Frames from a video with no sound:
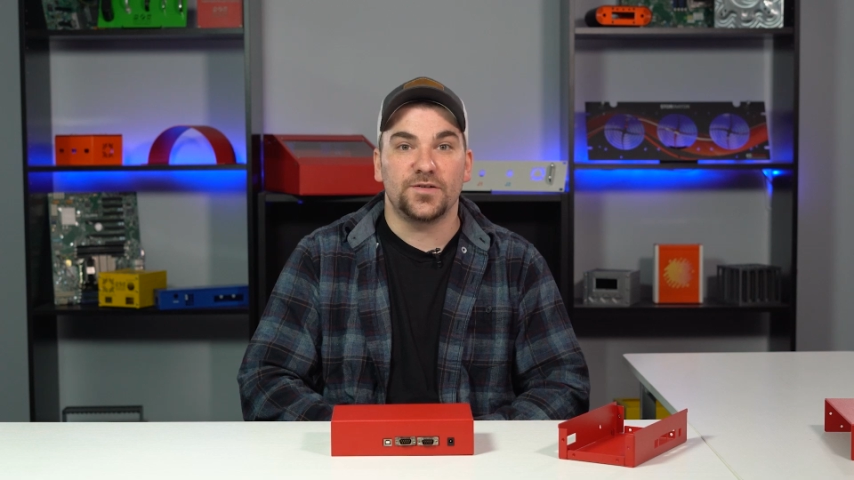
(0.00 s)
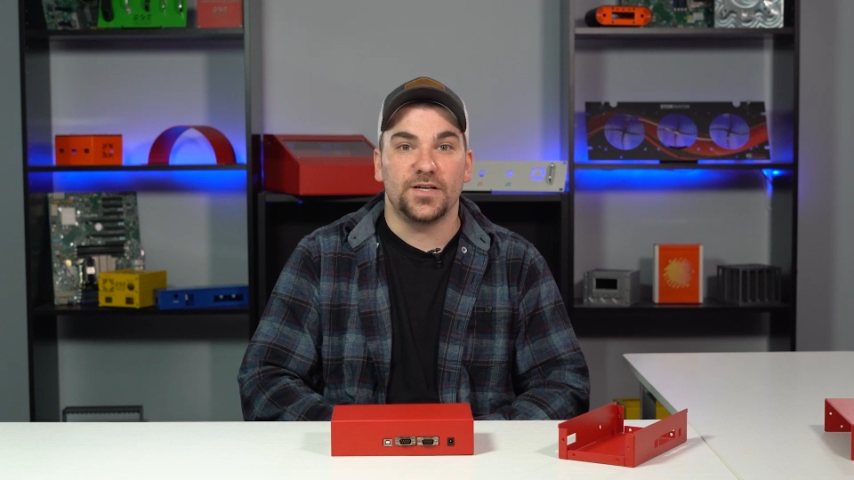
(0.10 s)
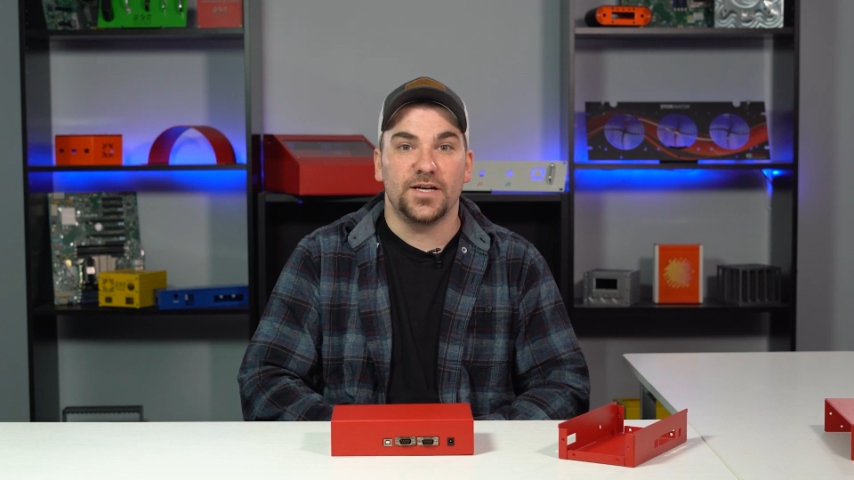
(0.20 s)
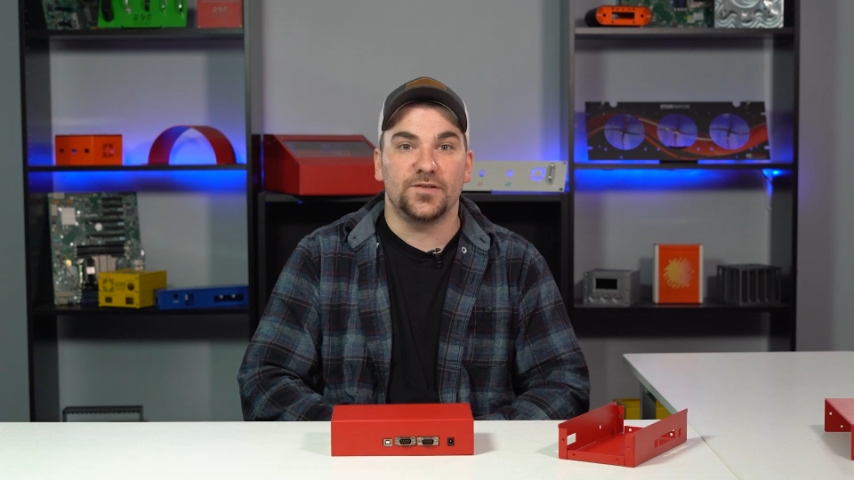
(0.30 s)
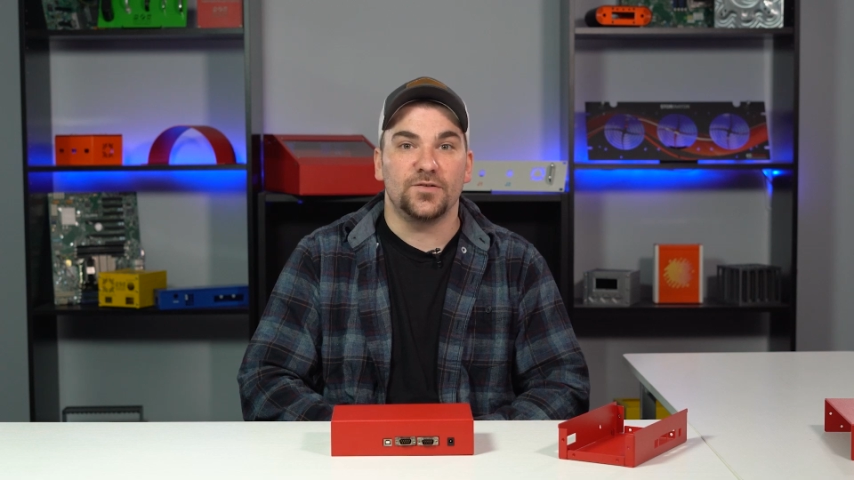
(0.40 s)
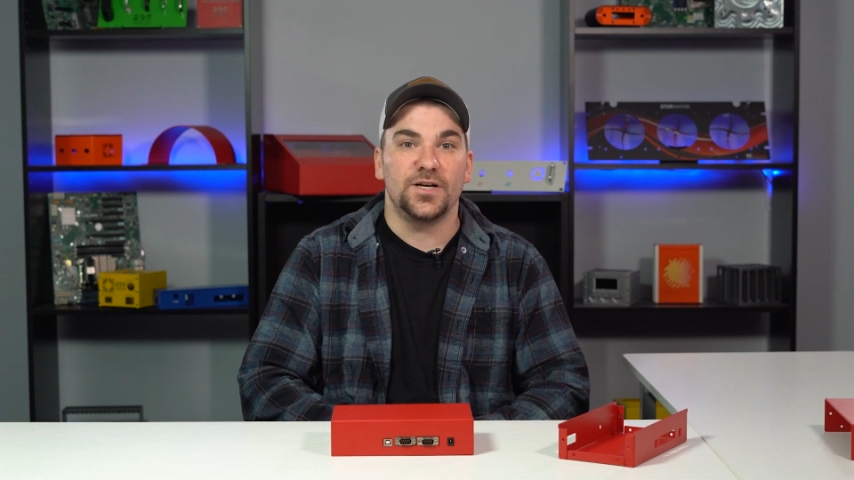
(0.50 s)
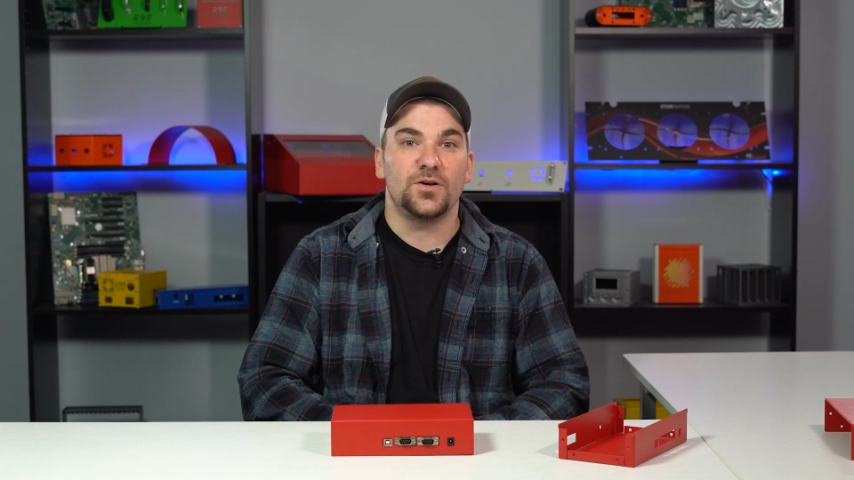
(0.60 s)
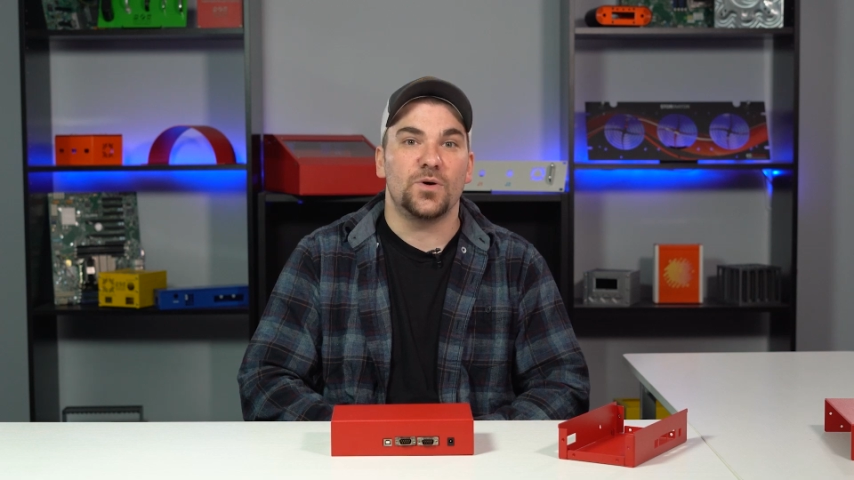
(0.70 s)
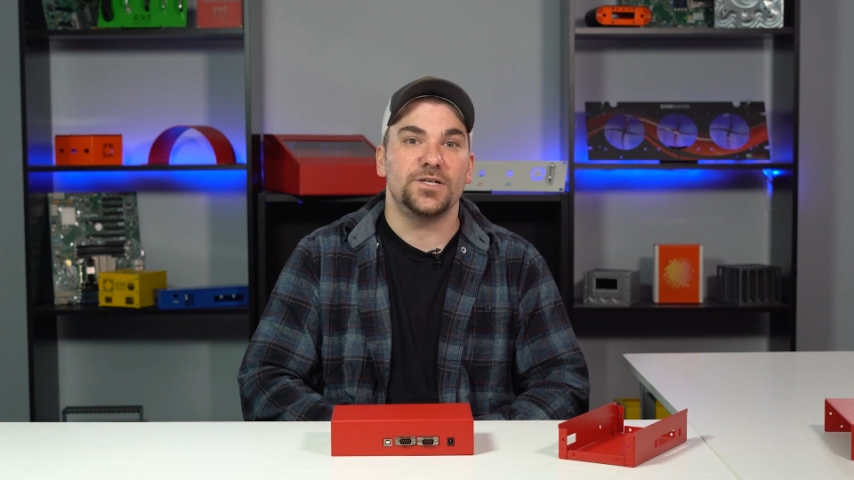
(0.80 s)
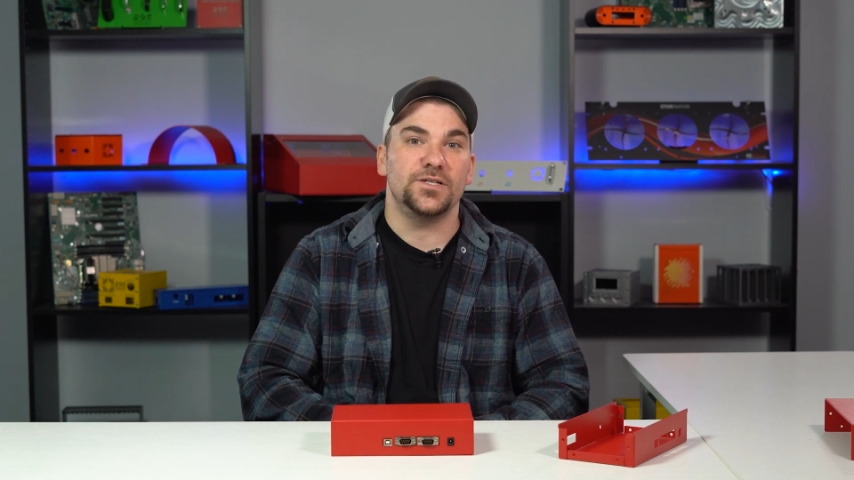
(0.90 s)
can answer any
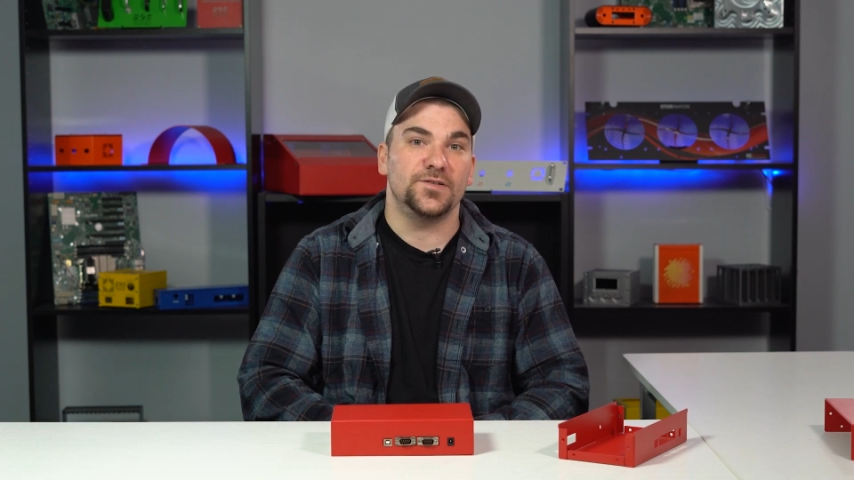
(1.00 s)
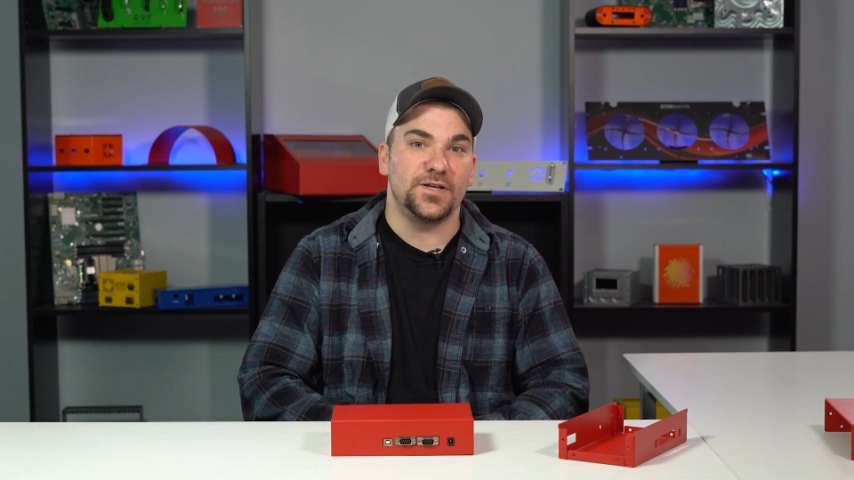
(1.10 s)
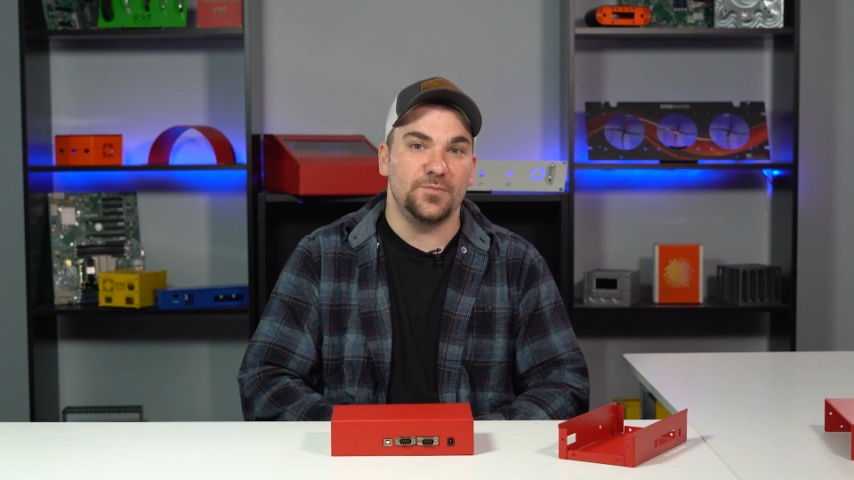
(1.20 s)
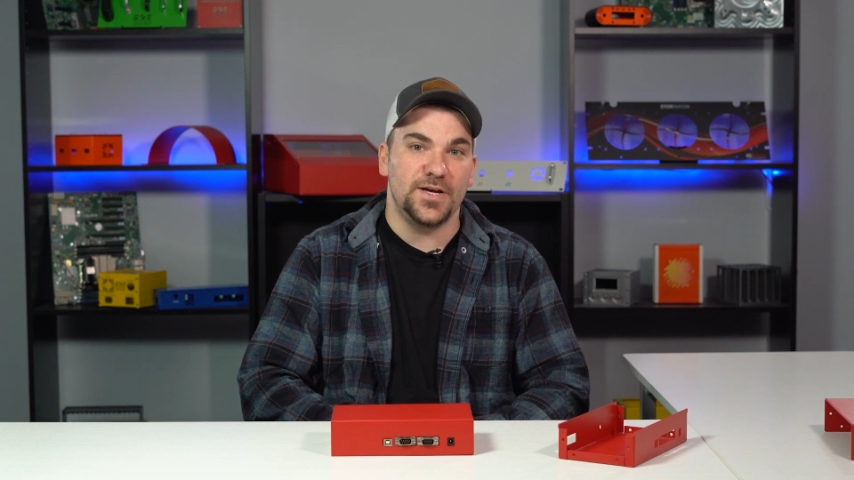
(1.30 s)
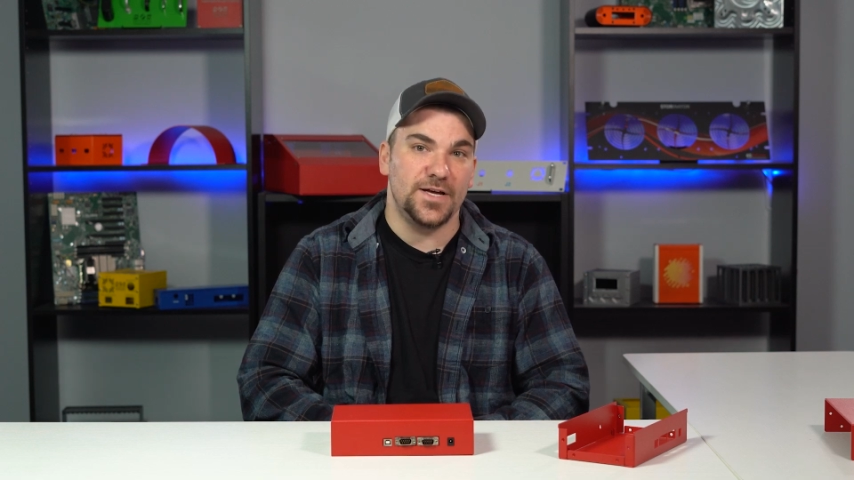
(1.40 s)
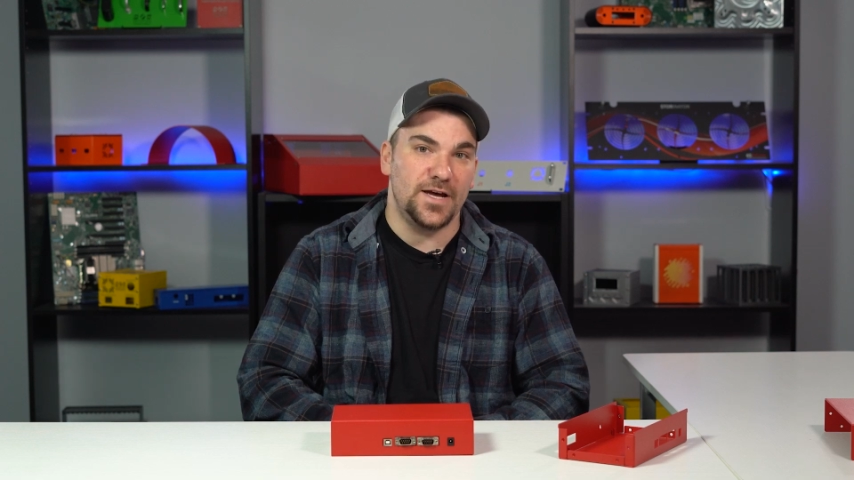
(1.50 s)
questions that you may